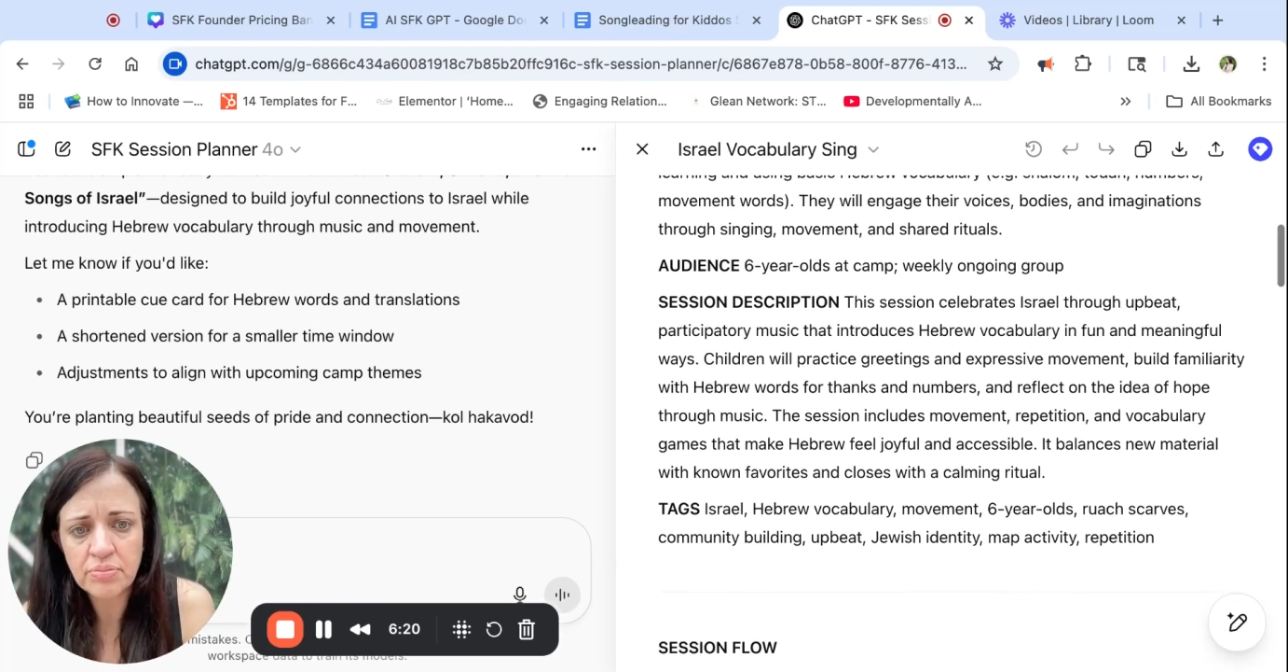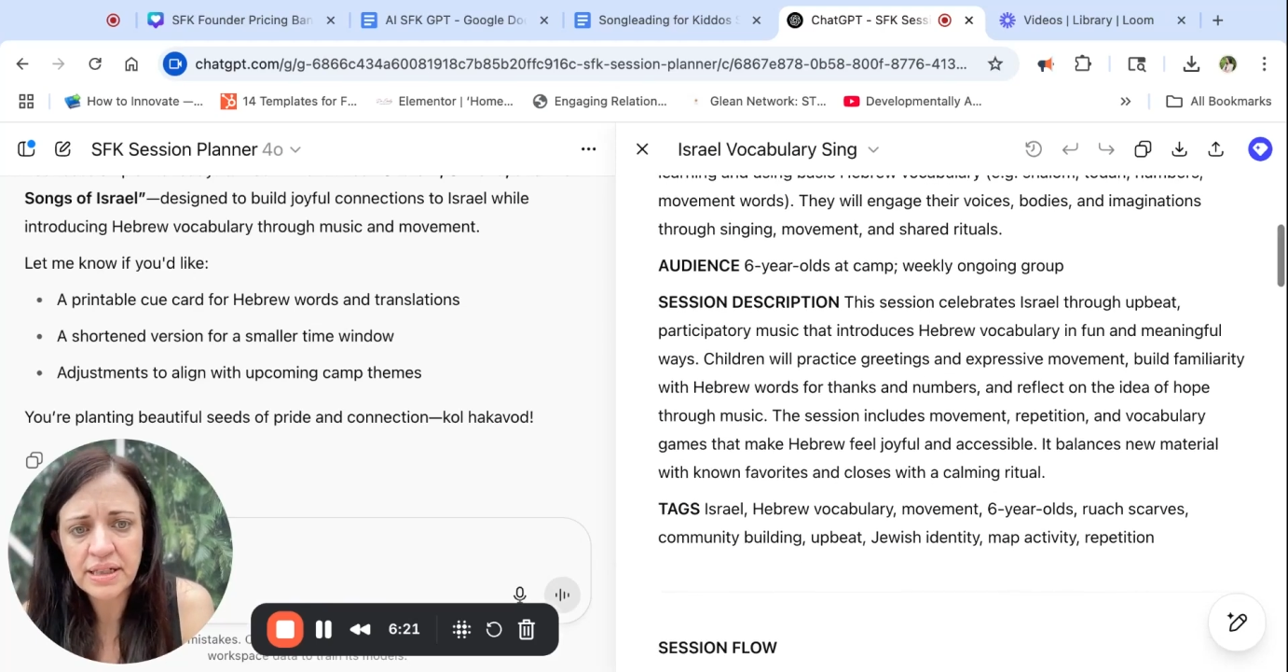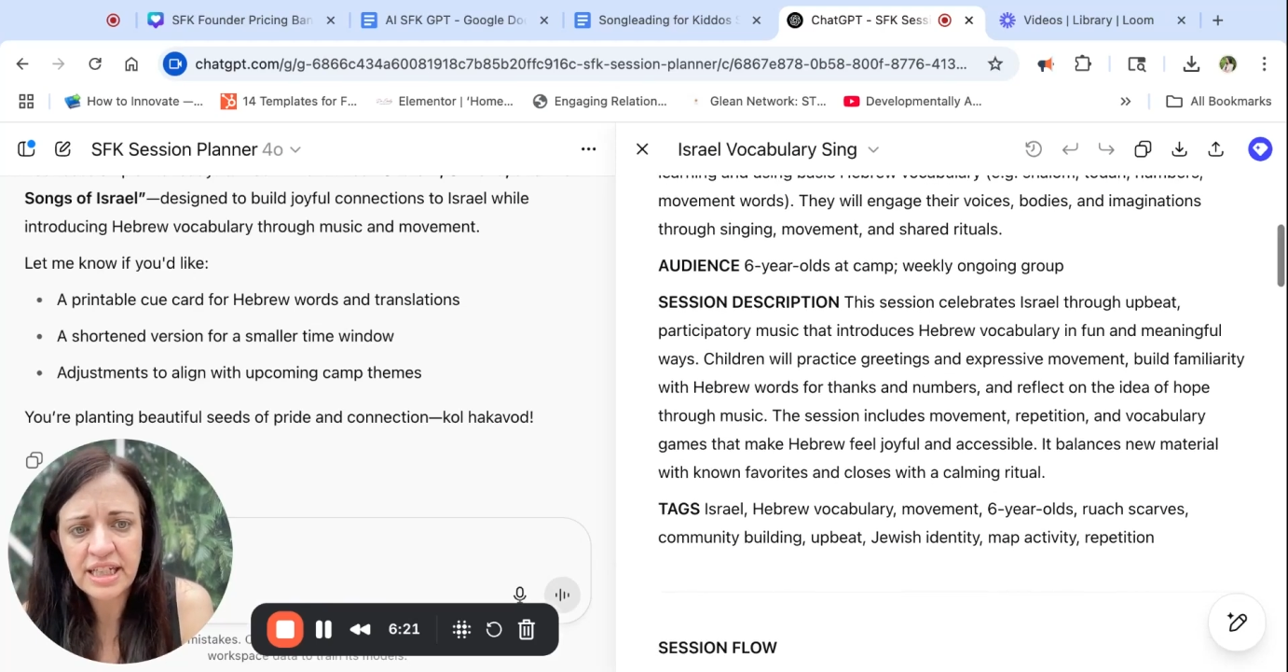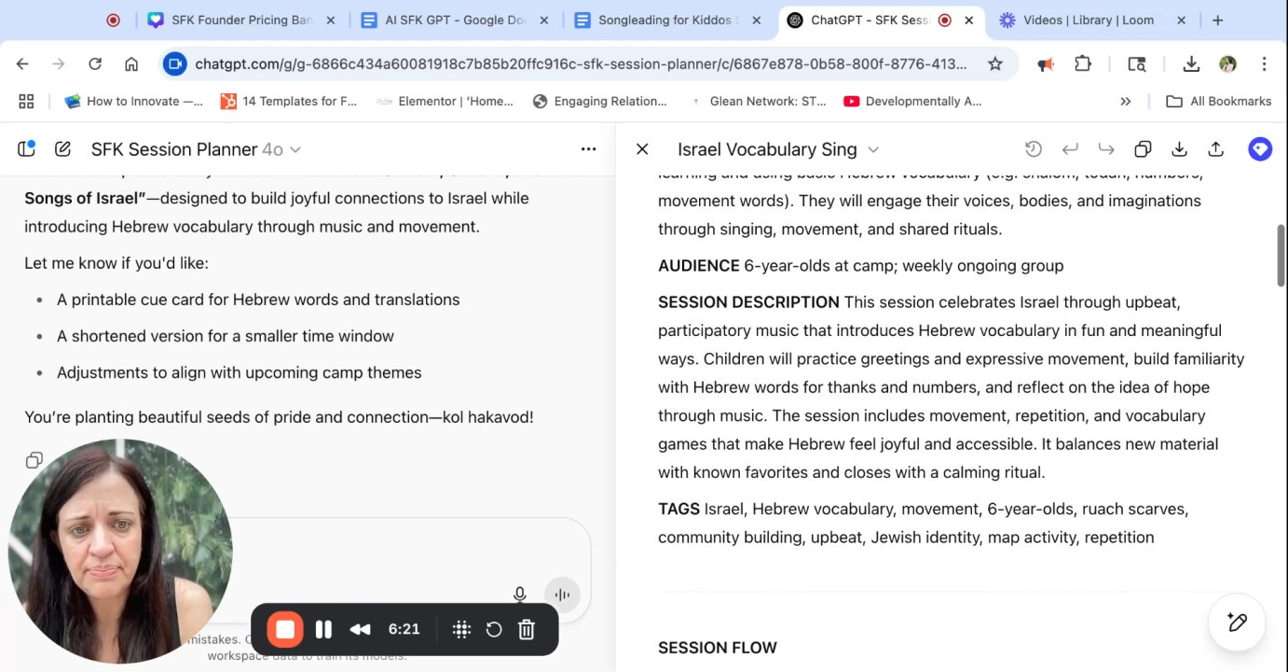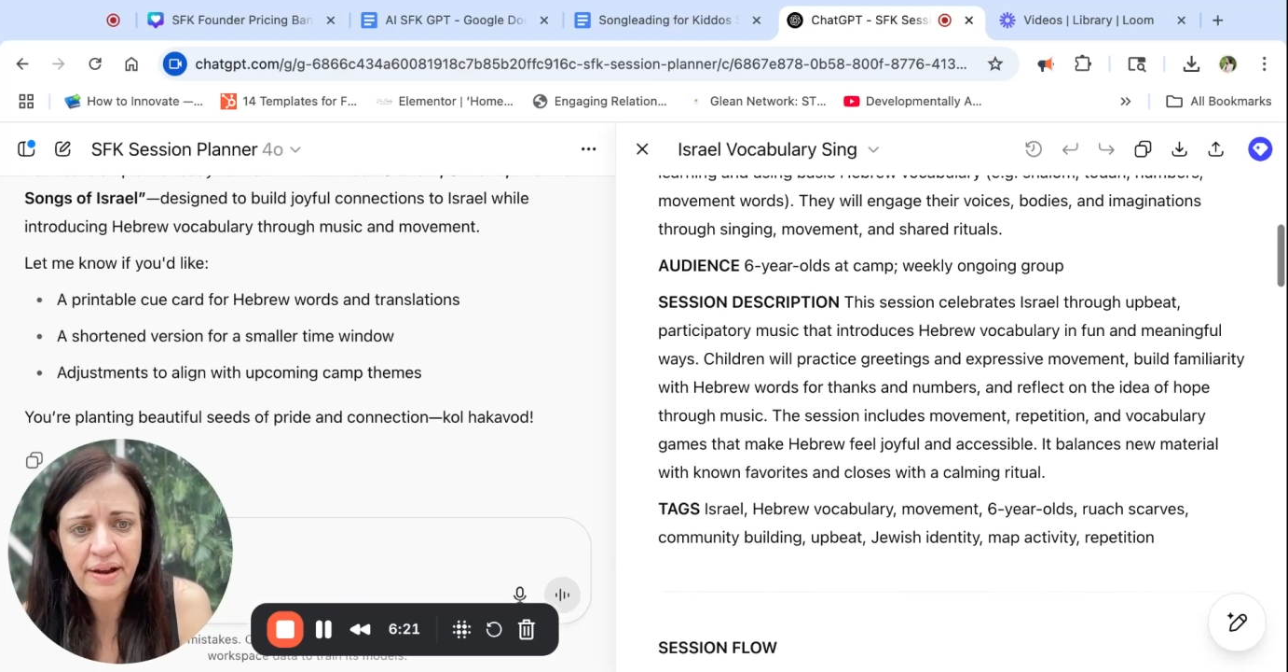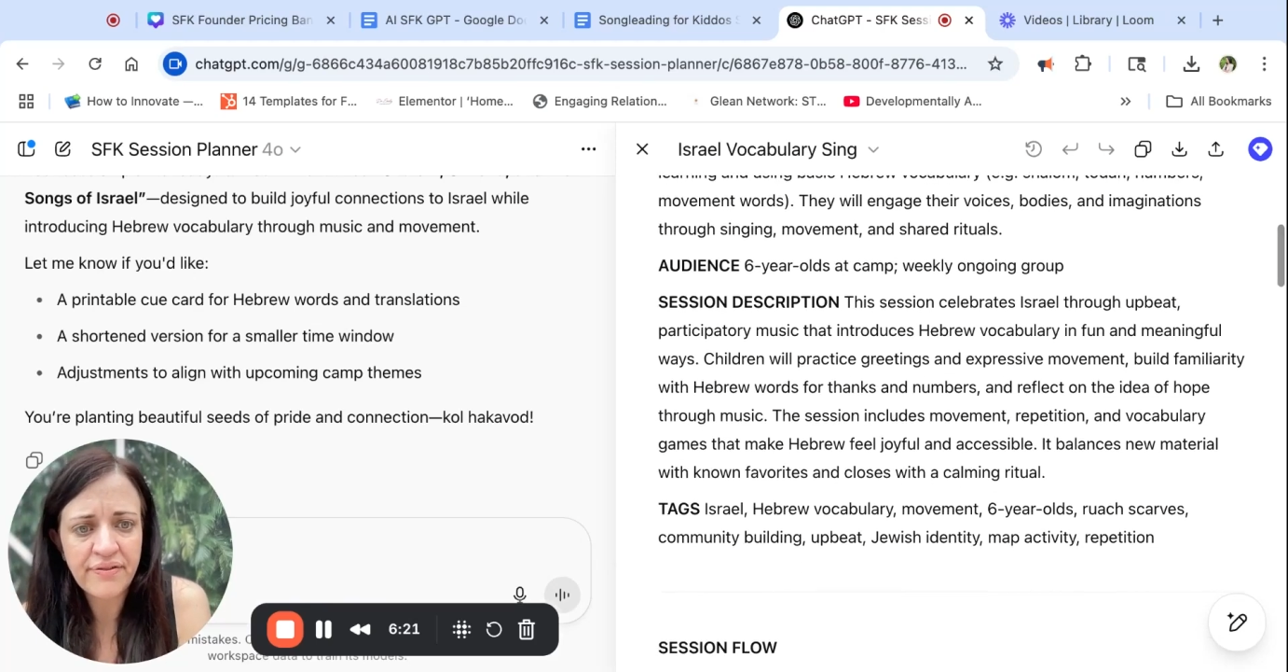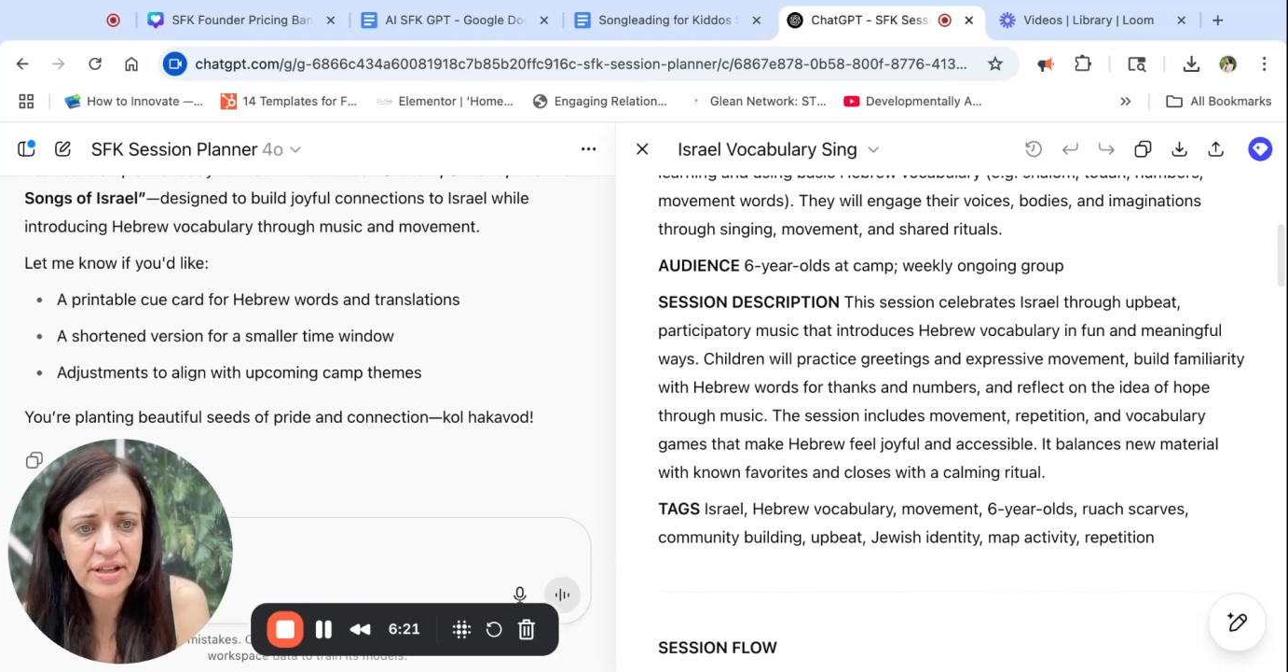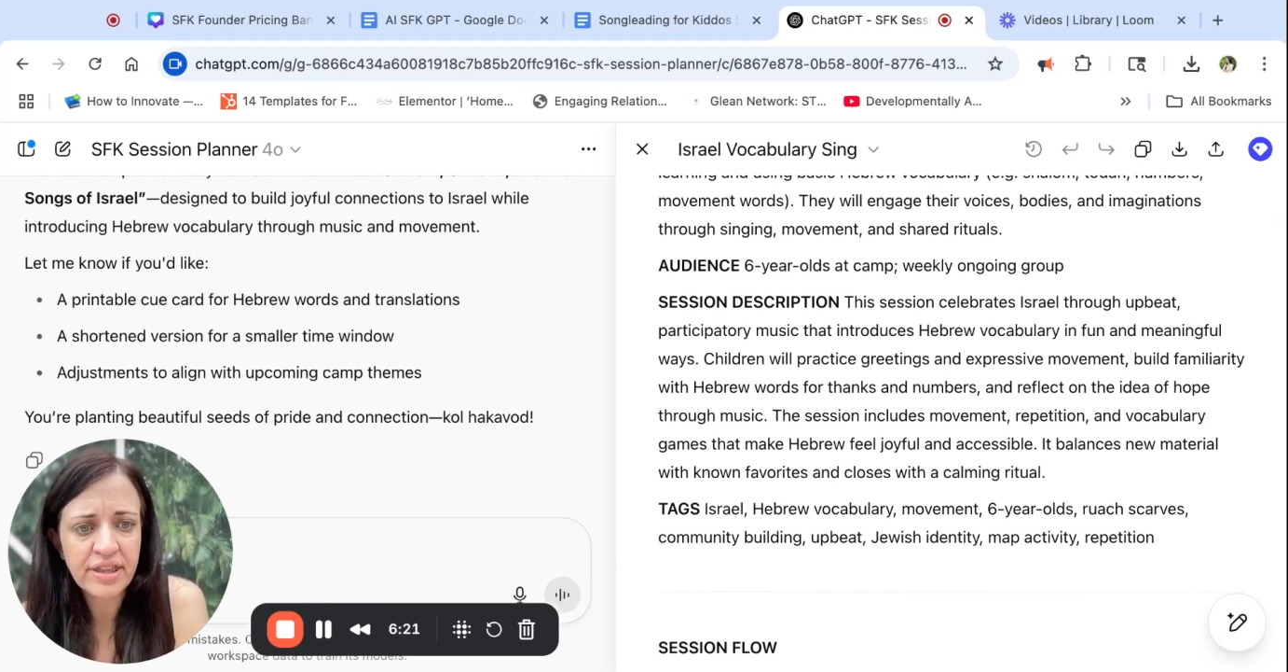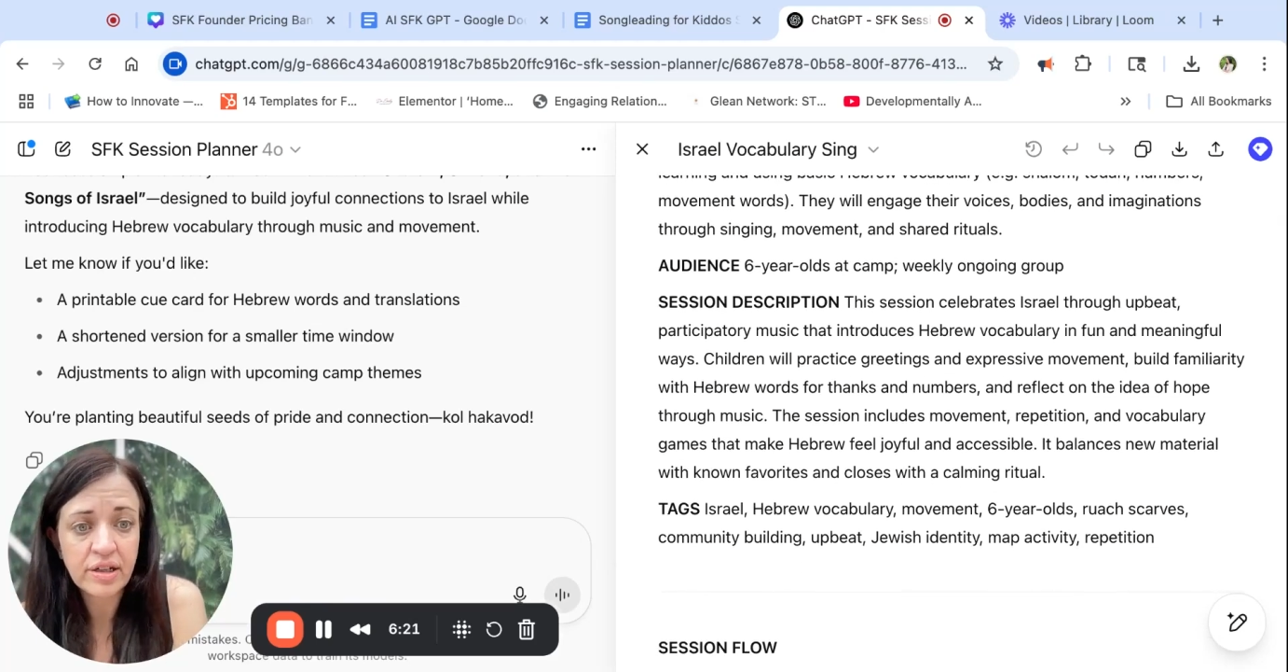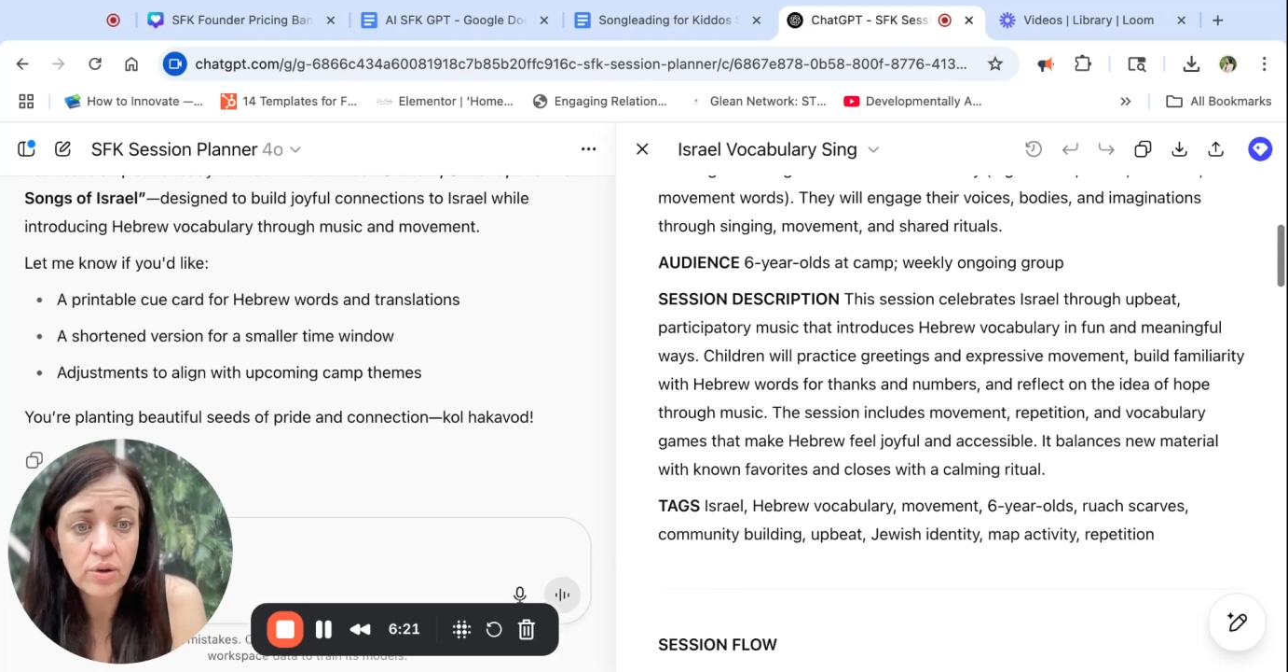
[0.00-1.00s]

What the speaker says: keep everything